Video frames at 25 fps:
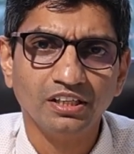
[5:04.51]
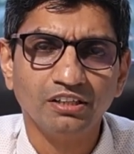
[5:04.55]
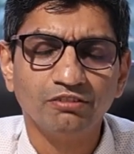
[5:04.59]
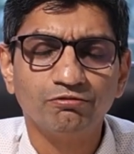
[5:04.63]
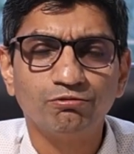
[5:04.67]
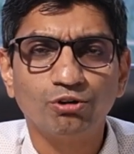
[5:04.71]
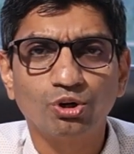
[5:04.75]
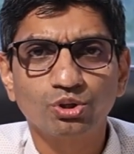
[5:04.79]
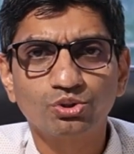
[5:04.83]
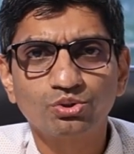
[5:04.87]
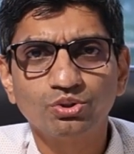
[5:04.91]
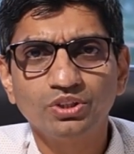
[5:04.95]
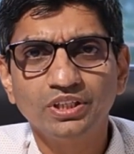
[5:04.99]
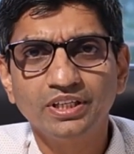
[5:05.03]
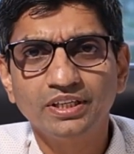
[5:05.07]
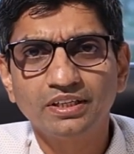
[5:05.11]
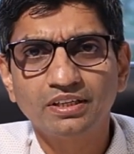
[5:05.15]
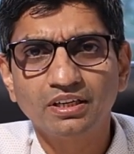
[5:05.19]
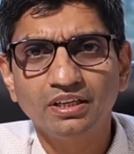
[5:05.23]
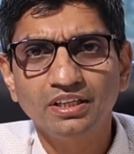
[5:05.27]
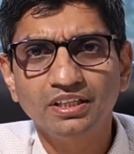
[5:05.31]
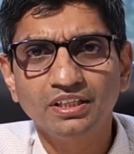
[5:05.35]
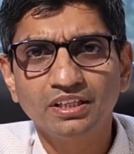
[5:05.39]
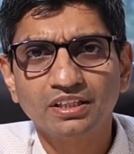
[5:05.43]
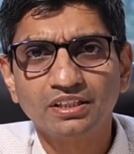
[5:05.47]

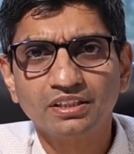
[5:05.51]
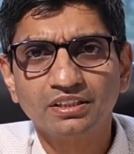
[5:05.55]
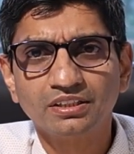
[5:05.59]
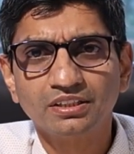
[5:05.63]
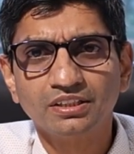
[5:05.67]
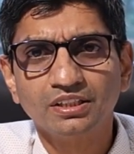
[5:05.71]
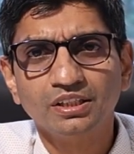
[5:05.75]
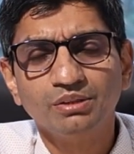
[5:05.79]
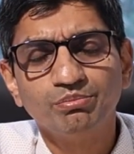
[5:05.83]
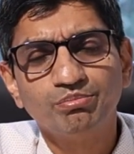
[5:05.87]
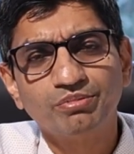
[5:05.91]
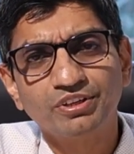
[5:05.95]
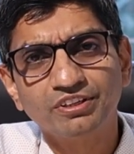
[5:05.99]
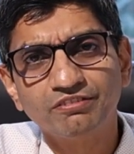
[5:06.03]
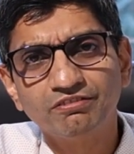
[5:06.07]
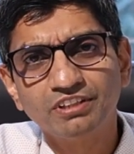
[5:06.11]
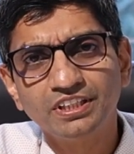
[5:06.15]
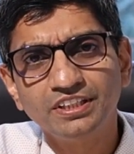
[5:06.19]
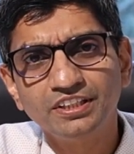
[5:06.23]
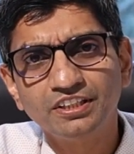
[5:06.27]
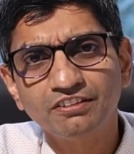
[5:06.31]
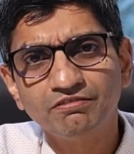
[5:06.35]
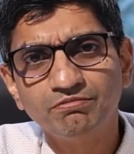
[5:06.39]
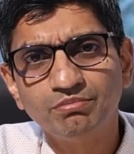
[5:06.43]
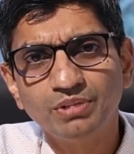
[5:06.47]
Fortunately,
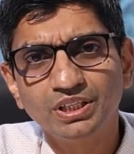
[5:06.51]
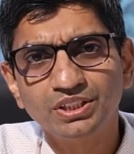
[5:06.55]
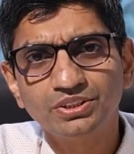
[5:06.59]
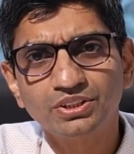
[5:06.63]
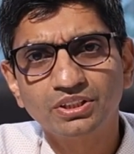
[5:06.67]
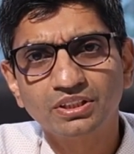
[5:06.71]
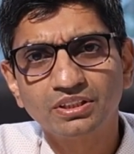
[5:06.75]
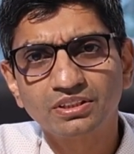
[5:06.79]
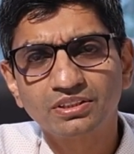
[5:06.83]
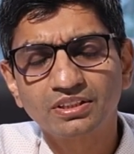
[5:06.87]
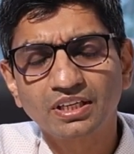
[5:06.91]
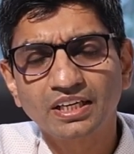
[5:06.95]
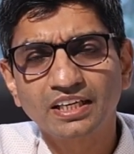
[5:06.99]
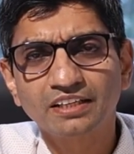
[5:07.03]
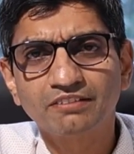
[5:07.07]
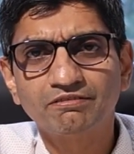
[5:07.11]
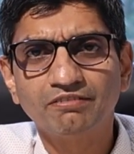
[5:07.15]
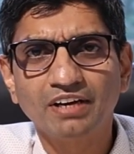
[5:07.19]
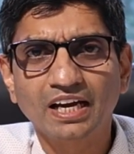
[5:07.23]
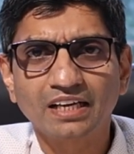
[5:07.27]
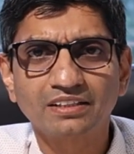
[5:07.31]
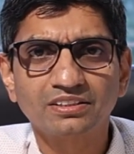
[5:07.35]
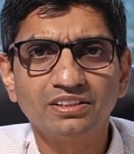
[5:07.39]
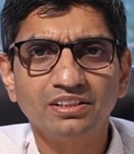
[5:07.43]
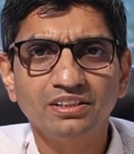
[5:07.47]
preventive measures like
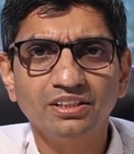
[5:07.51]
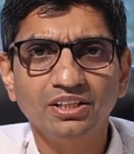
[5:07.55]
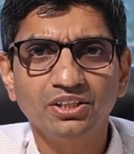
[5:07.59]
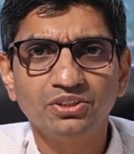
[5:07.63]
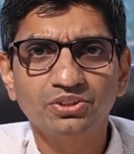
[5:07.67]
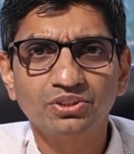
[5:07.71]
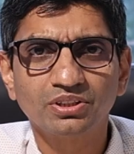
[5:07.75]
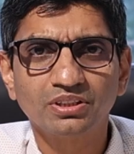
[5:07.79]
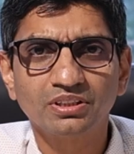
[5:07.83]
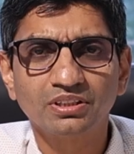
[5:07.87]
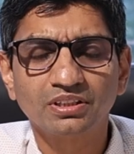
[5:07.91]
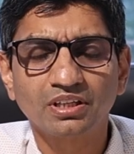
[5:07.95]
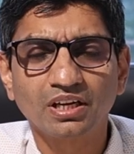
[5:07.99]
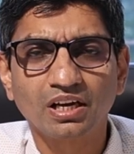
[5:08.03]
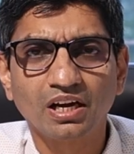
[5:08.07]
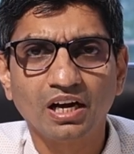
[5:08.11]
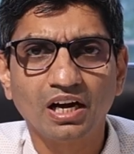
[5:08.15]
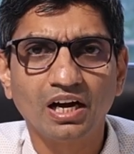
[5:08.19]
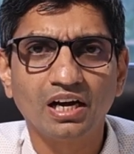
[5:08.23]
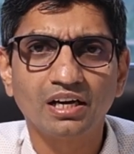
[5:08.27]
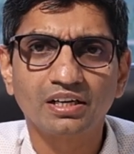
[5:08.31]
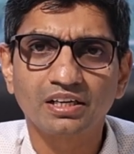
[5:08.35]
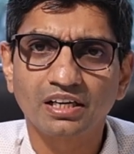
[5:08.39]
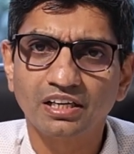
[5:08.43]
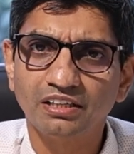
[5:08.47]
vaccination
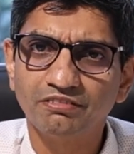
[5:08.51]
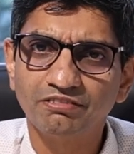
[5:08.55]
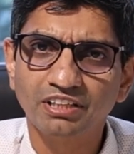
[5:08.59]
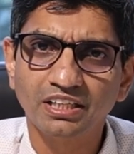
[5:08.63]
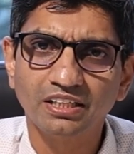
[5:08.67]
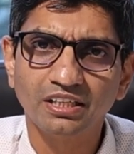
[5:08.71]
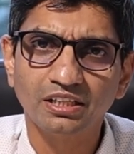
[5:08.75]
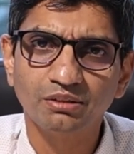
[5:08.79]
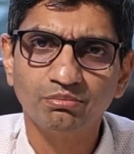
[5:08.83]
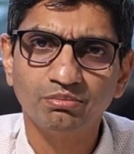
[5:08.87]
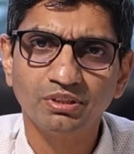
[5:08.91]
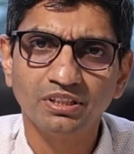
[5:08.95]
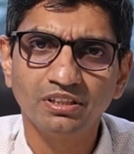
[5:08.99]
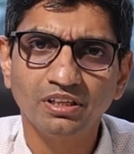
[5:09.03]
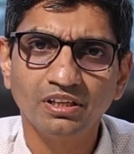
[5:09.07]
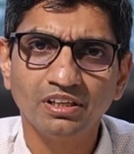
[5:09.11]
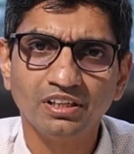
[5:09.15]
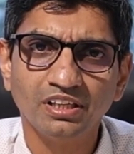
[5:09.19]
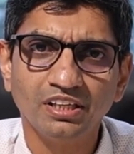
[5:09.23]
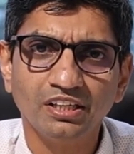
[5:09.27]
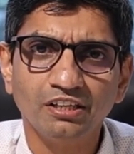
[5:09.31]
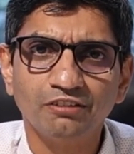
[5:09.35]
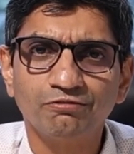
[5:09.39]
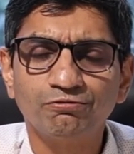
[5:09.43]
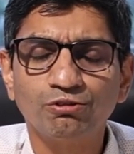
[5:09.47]
are available
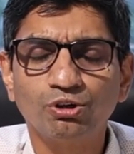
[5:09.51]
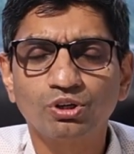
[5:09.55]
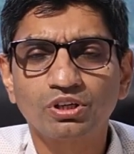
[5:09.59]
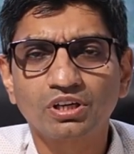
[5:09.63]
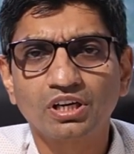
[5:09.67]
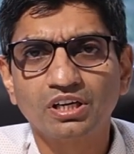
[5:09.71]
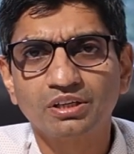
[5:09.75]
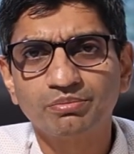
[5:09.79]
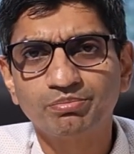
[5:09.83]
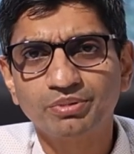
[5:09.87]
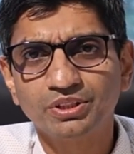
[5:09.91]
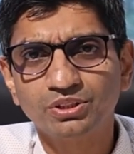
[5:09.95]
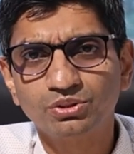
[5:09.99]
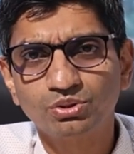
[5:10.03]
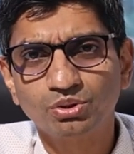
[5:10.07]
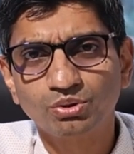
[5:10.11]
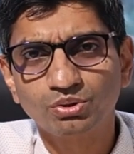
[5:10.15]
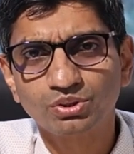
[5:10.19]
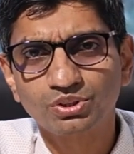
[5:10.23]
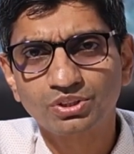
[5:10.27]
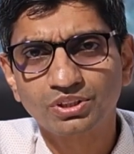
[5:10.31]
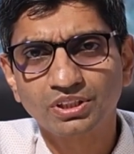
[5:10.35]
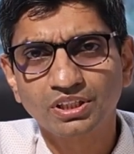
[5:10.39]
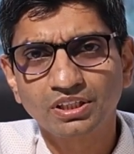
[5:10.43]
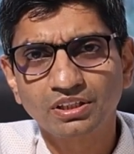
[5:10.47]
for herpes
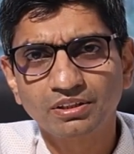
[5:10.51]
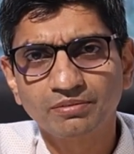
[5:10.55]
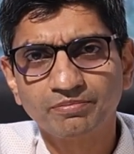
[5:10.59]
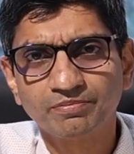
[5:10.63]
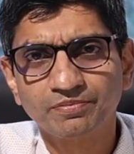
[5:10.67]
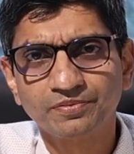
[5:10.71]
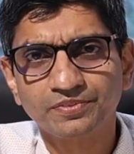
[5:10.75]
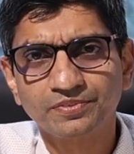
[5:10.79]
zoster.